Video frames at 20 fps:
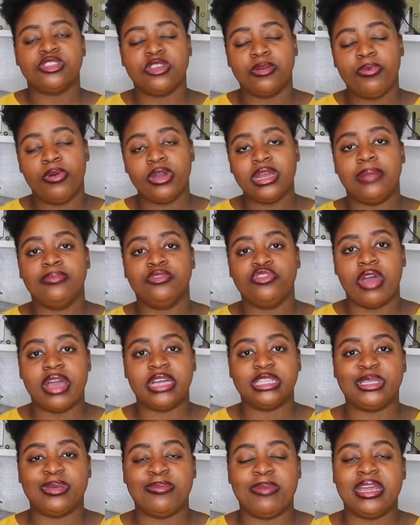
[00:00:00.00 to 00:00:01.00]
So the point I'm
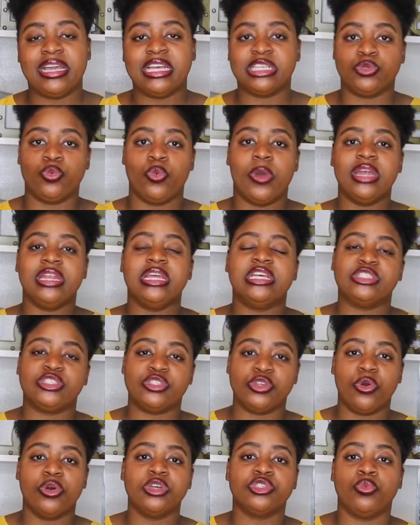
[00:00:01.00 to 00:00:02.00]
trying to make is what
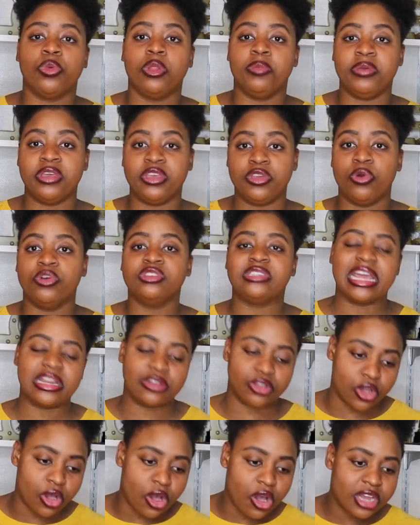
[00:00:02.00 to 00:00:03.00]
is yours will be yours
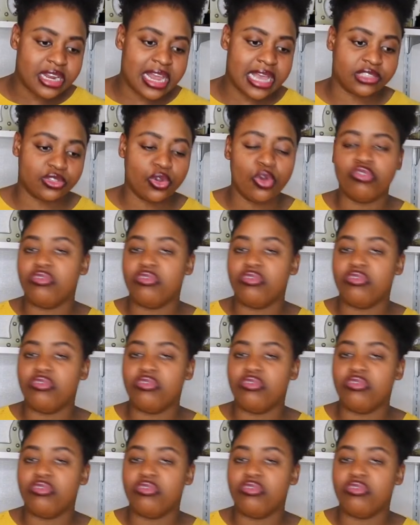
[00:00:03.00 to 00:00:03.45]
and God has